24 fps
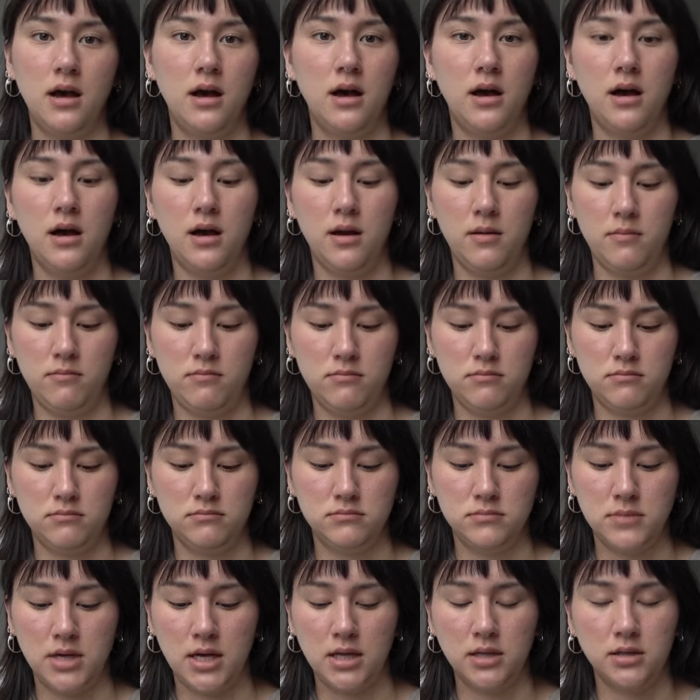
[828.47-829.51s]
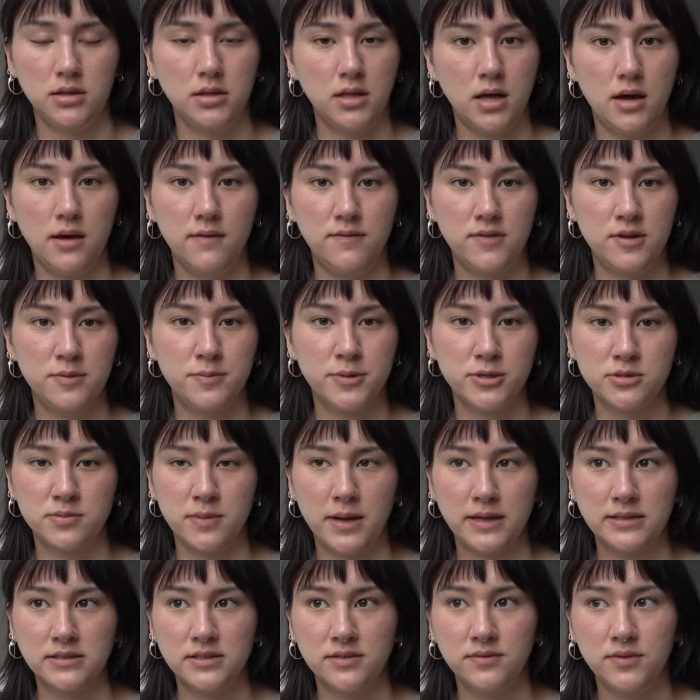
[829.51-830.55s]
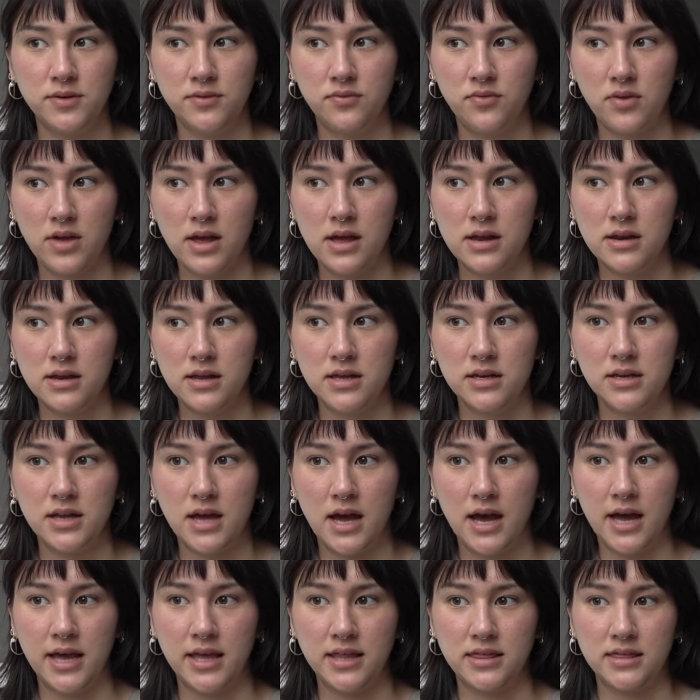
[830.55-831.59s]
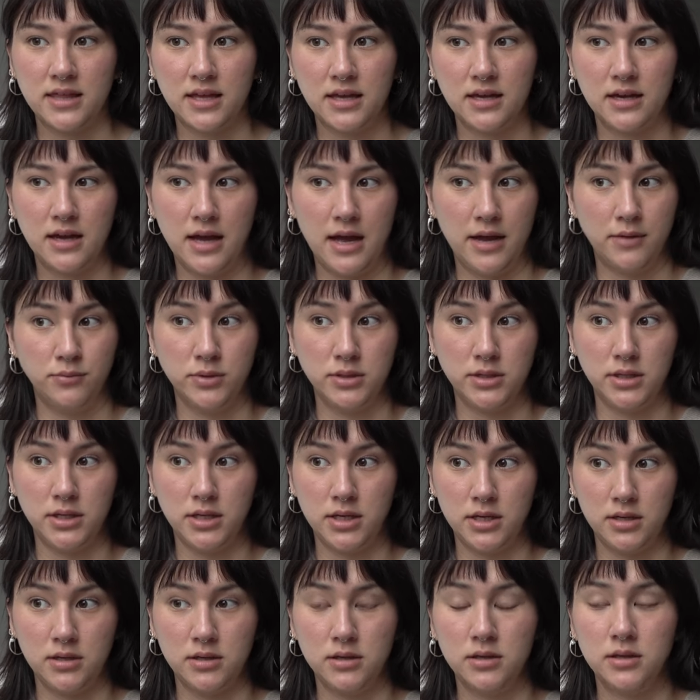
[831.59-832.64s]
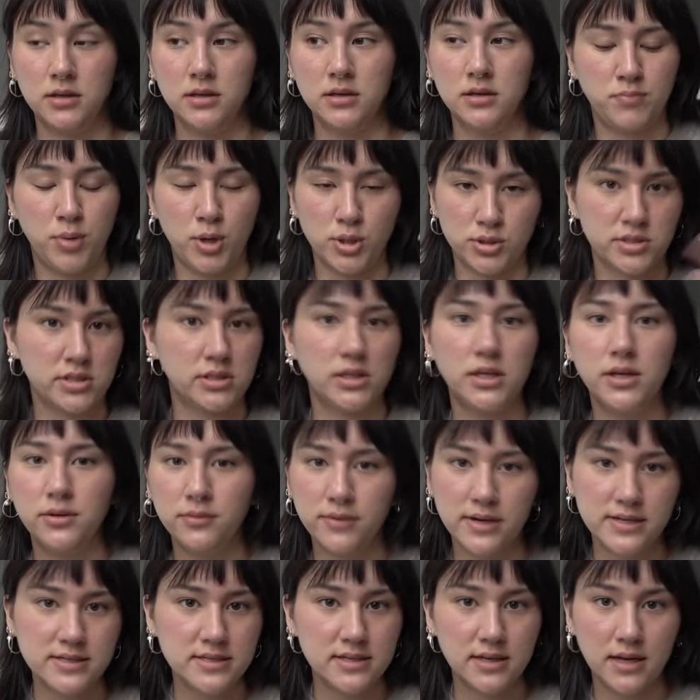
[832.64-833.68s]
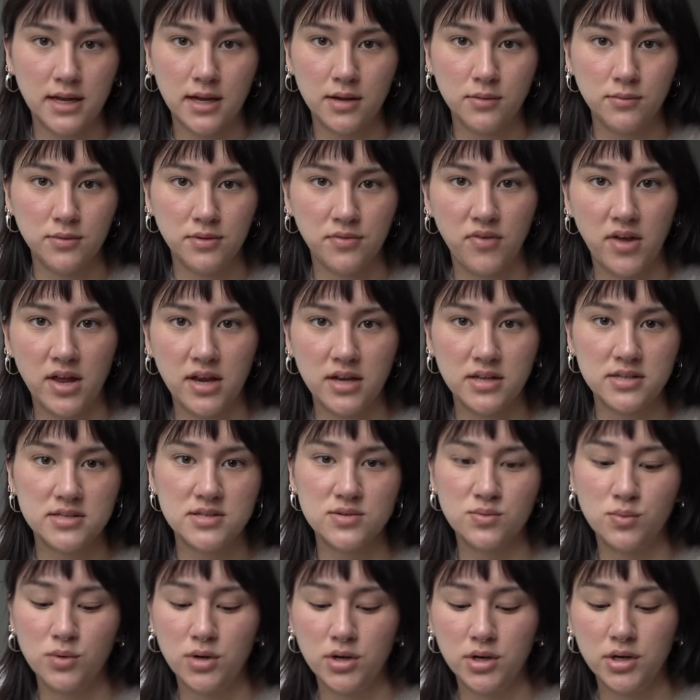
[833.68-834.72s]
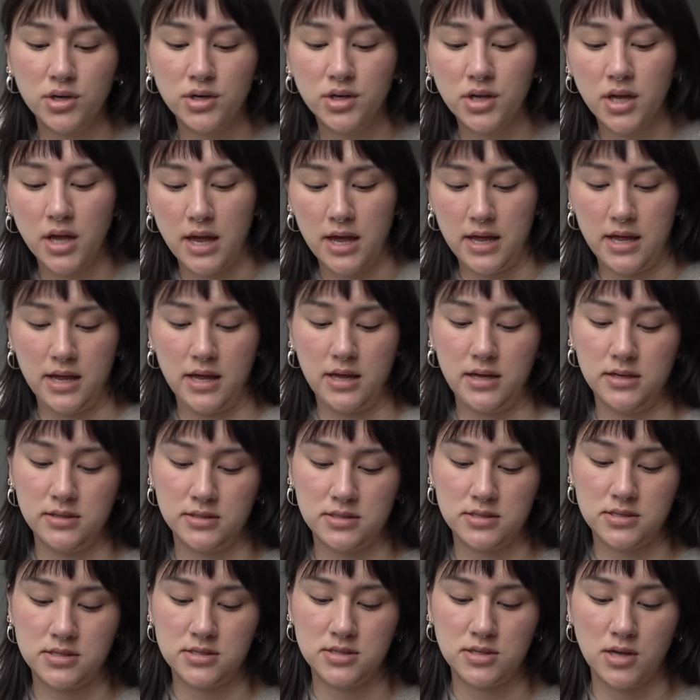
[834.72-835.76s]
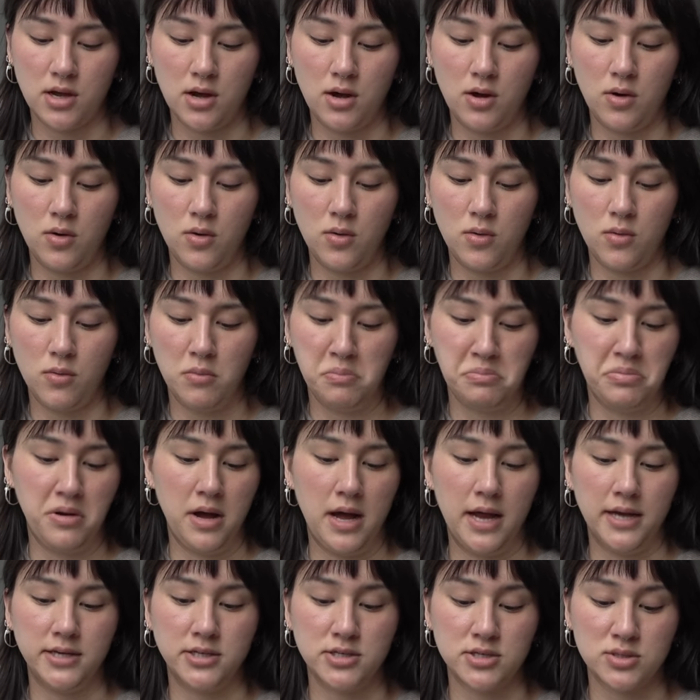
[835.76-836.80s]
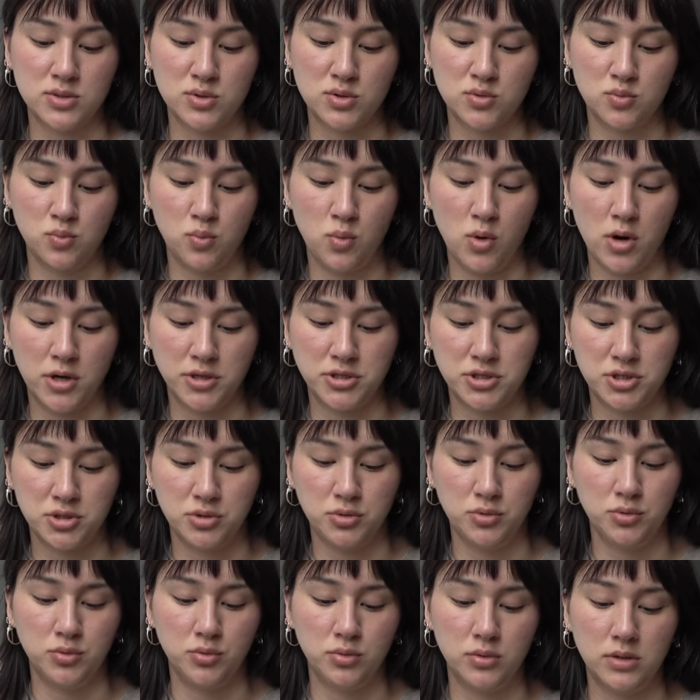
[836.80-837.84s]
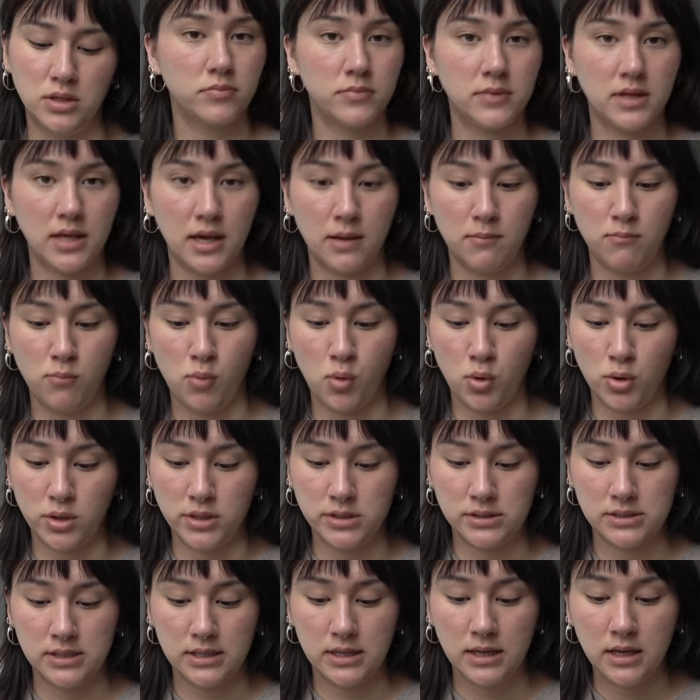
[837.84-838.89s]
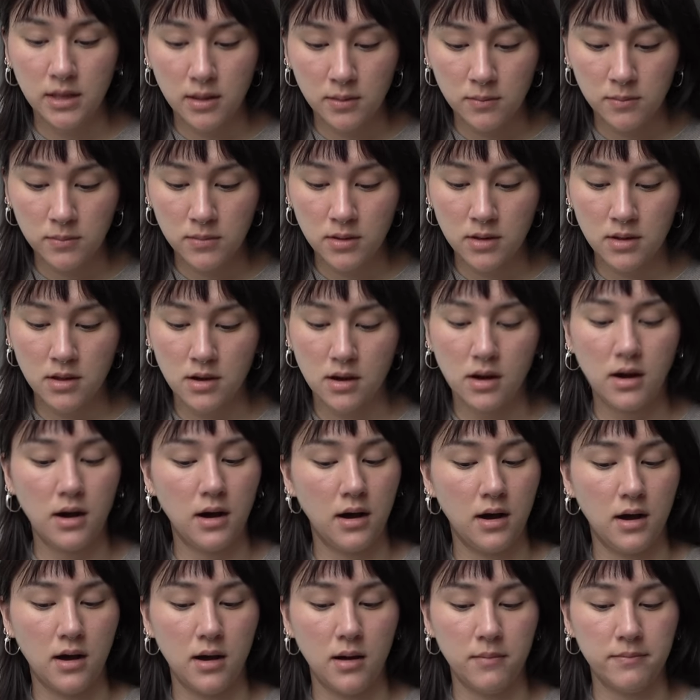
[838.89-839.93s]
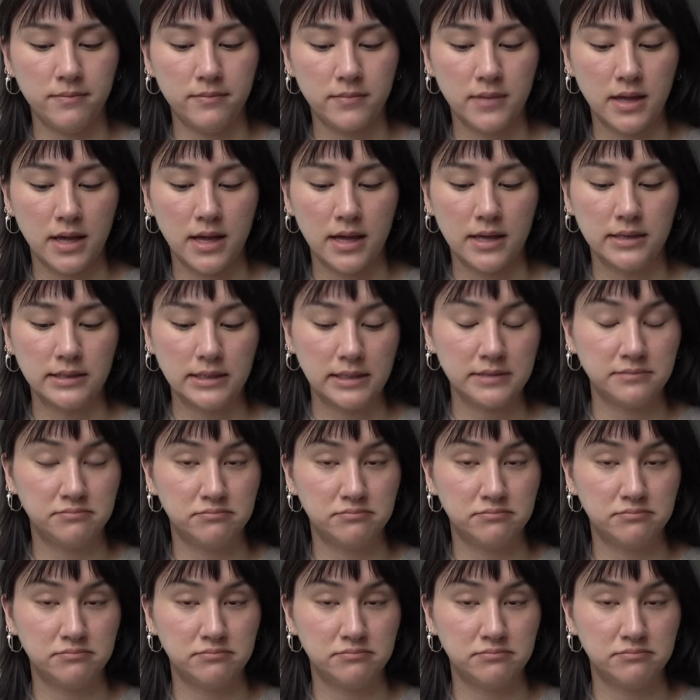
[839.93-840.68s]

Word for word: Um, I love the perspective of Fanon. I think I really personally resonate with Fanon's work, and so I just want to get more into him, um, and I